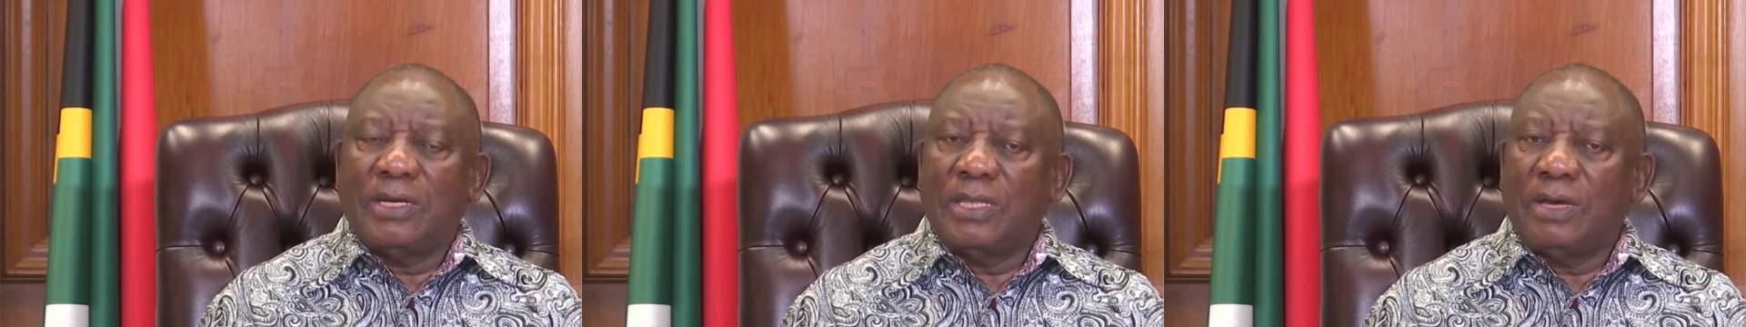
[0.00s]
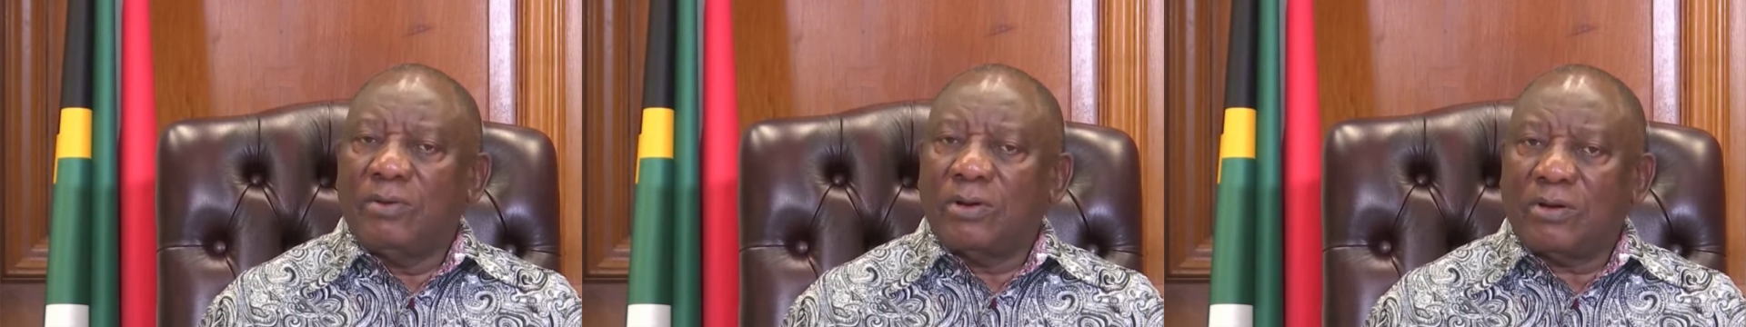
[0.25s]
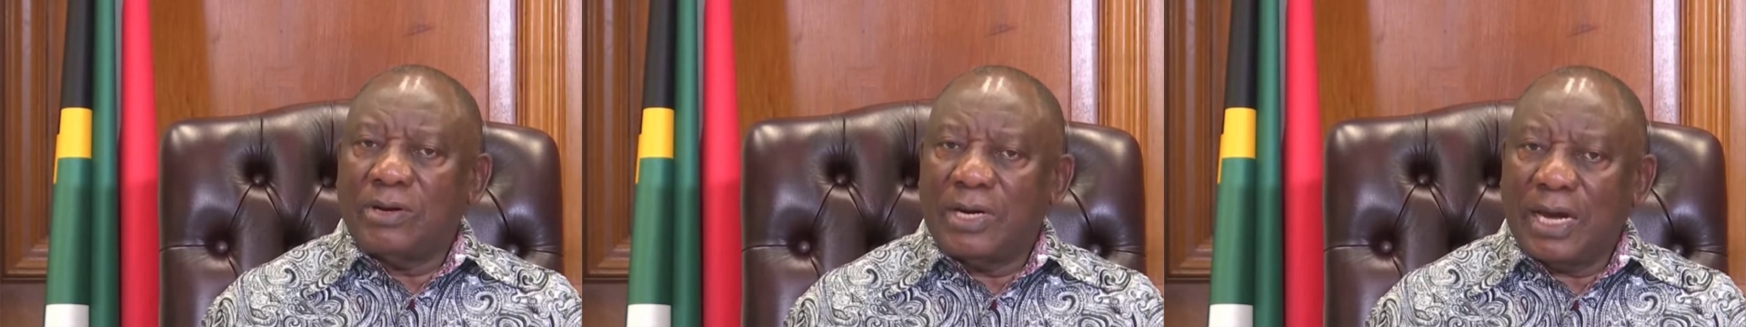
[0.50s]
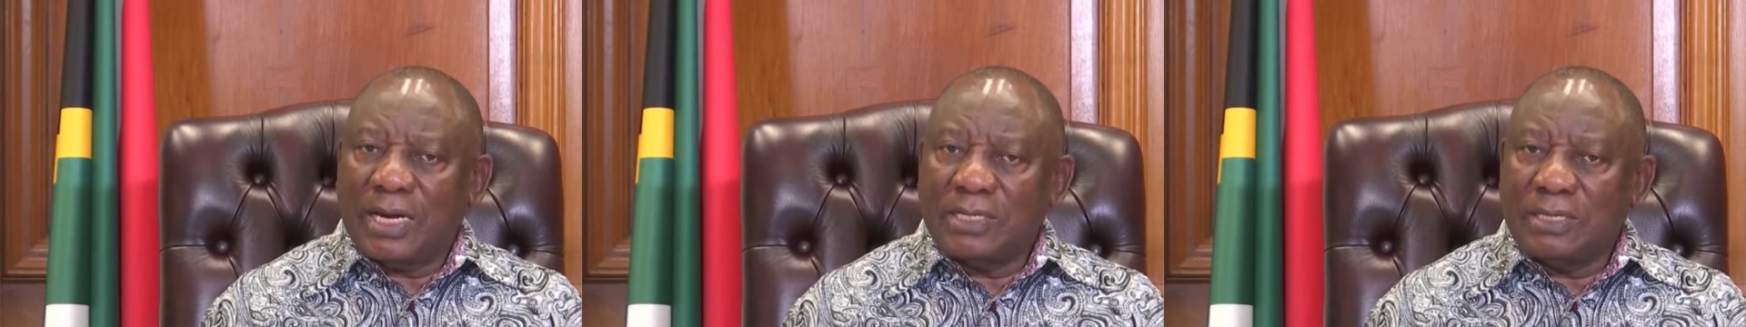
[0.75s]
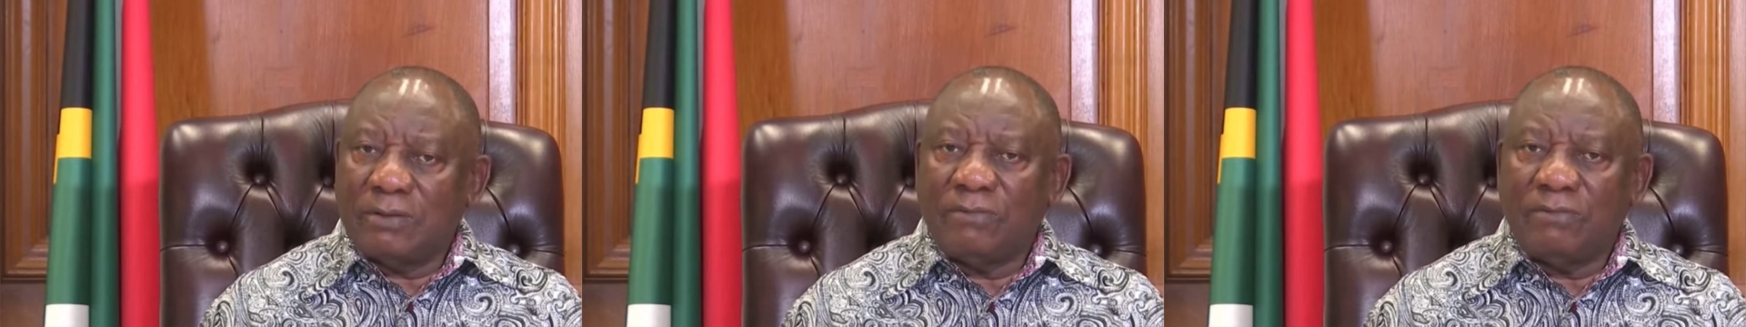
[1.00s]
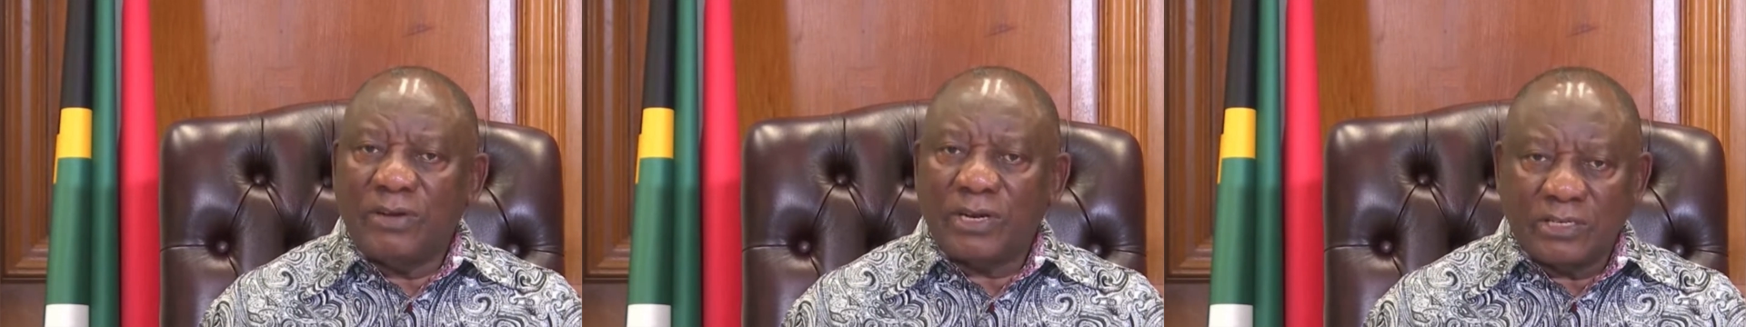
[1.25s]
They will conduct a
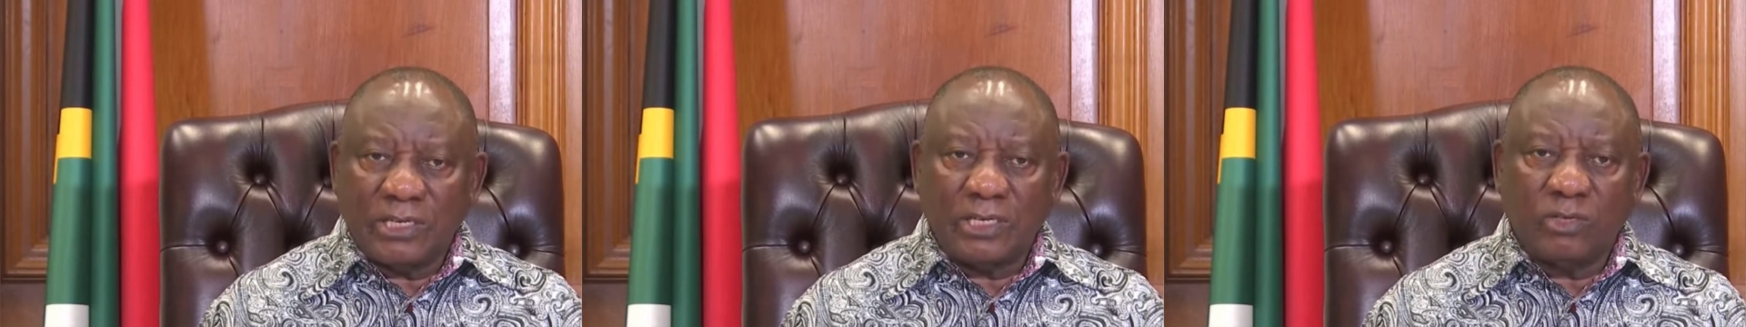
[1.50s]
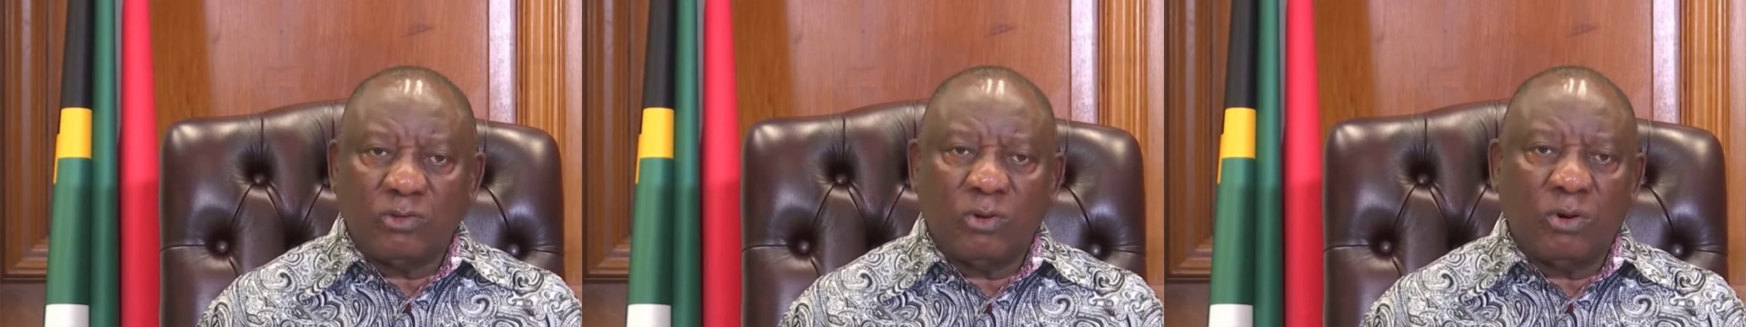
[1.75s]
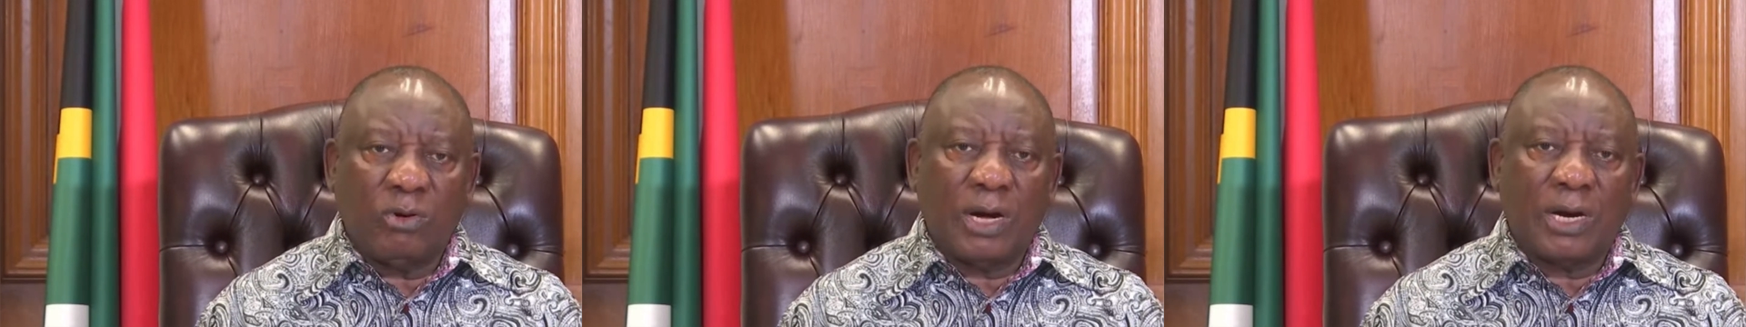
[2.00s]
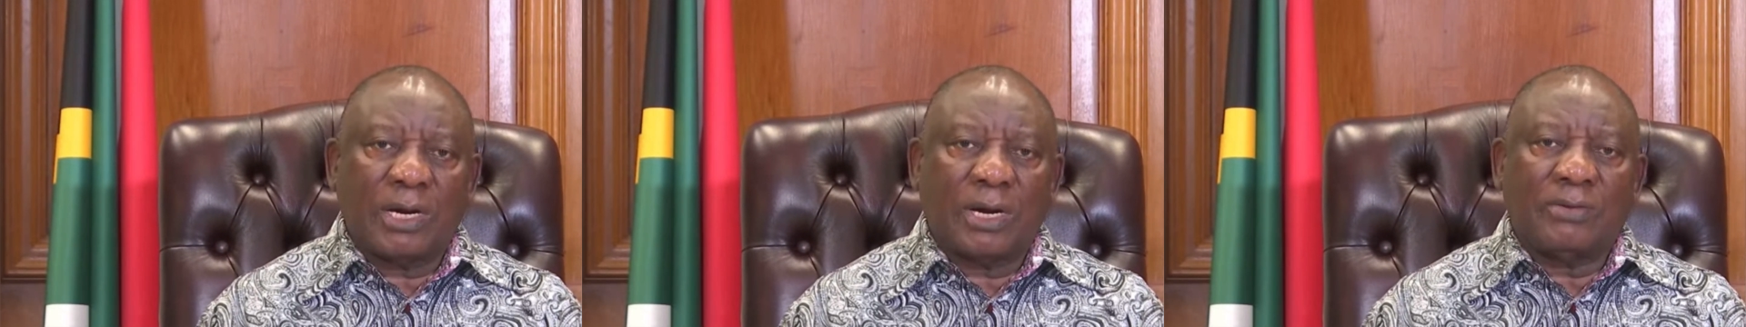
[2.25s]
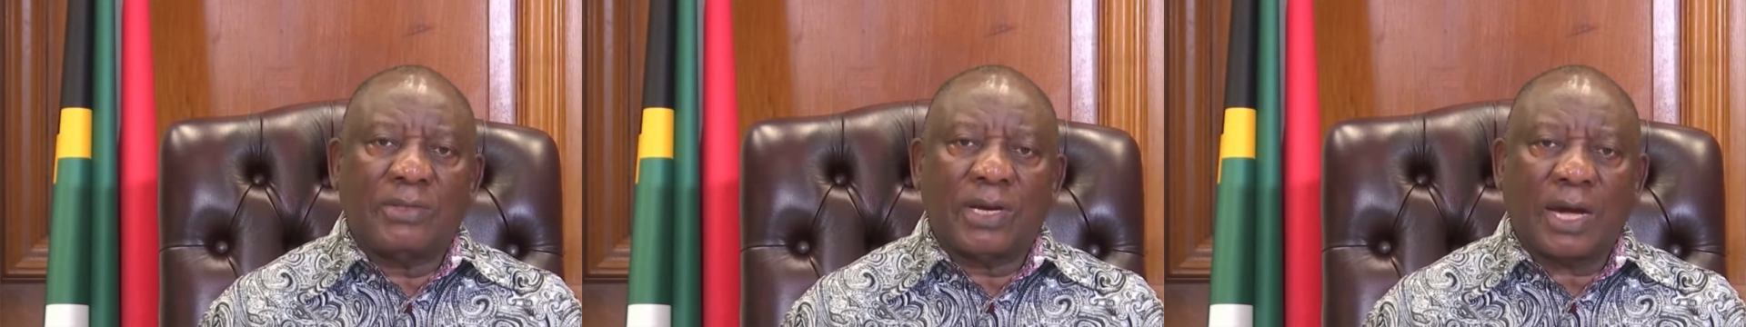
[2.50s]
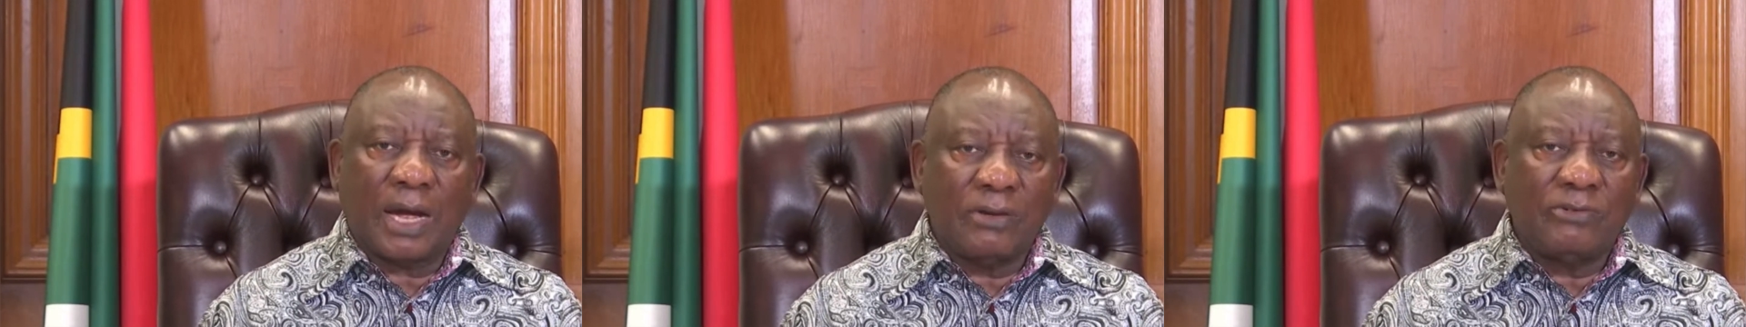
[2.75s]
victory tour around the
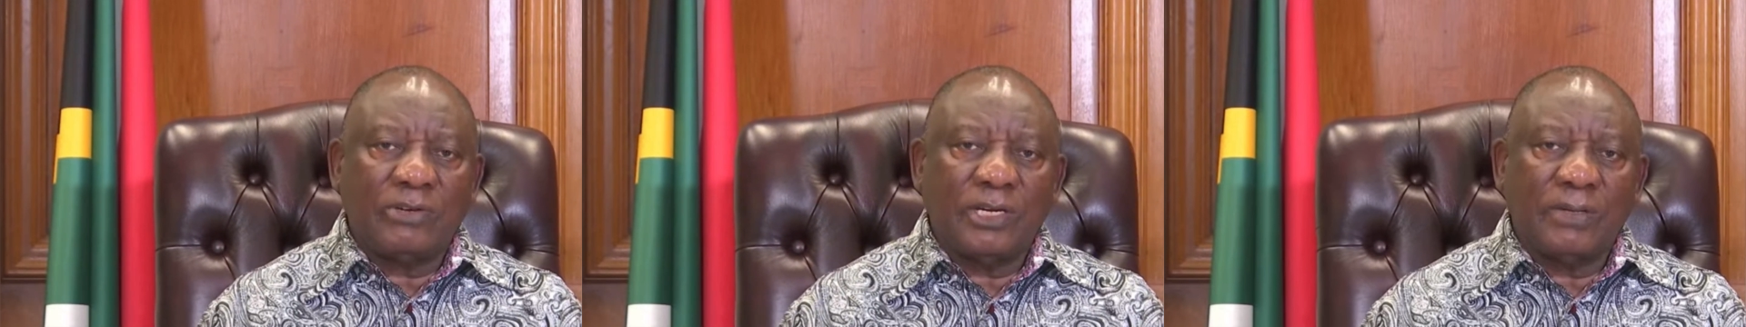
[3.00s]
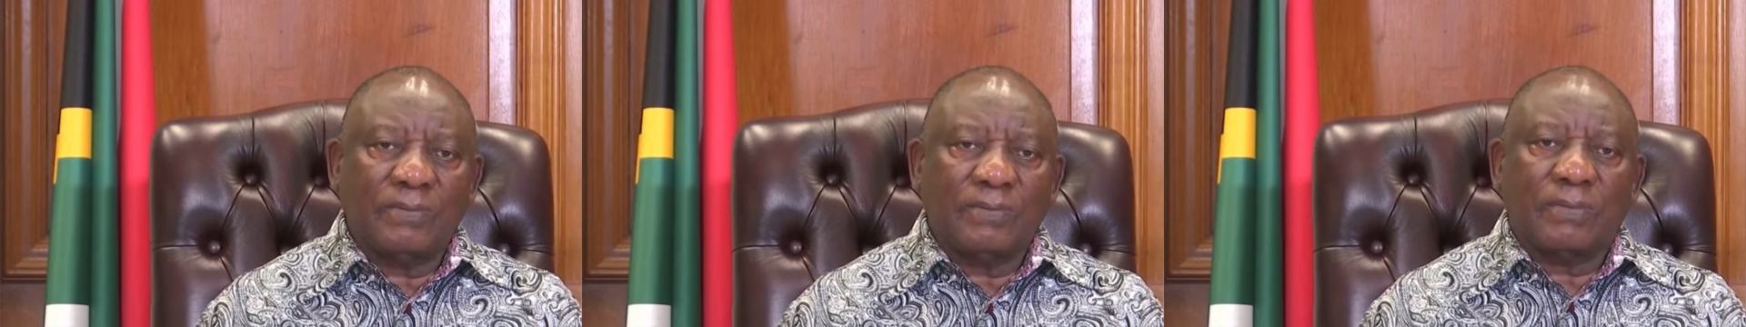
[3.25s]
country,